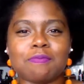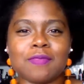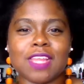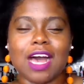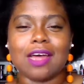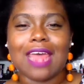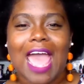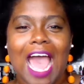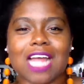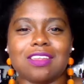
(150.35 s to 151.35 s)
to
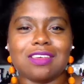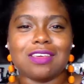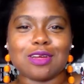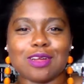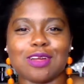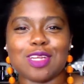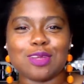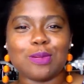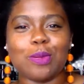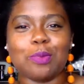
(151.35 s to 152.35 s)
add to your
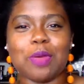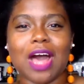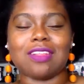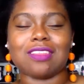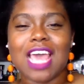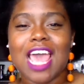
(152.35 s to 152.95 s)
tool belt.